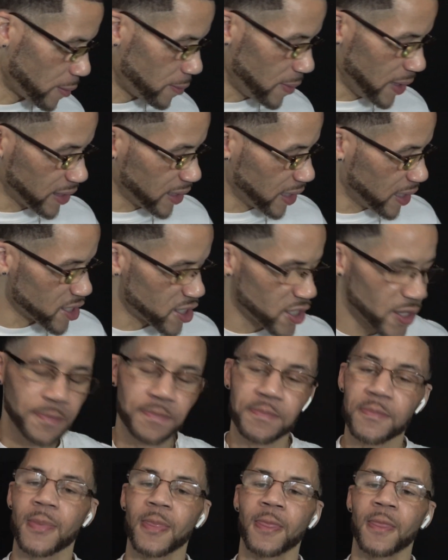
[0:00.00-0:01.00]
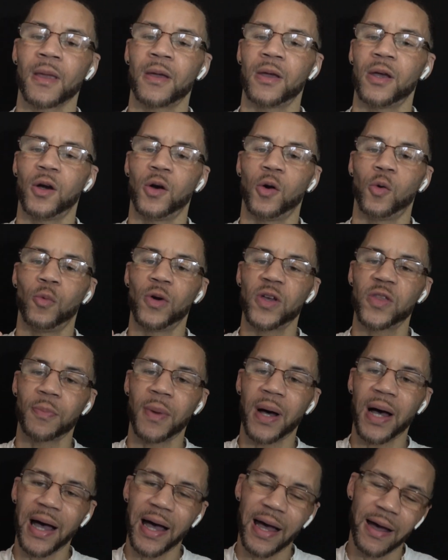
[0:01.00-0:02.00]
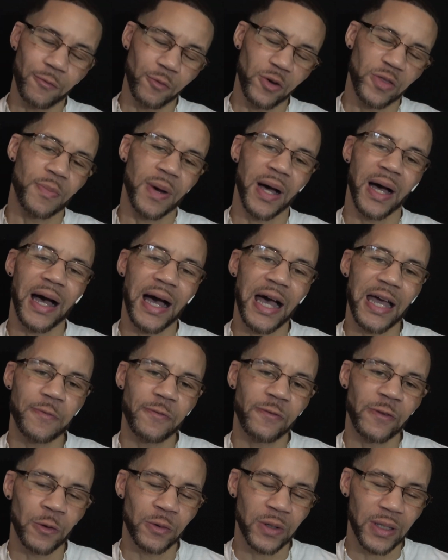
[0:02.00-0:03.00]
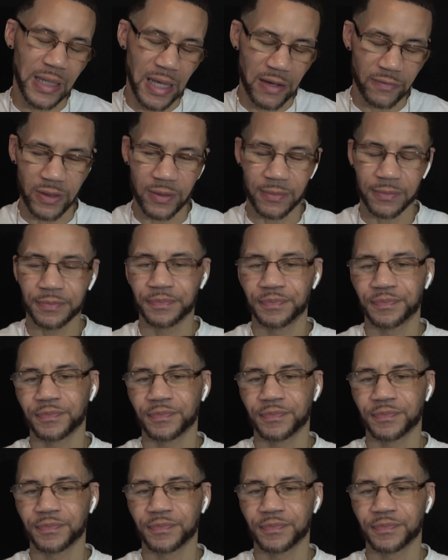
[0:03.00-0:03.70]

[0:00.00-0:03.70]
to make is with my iPhone 11,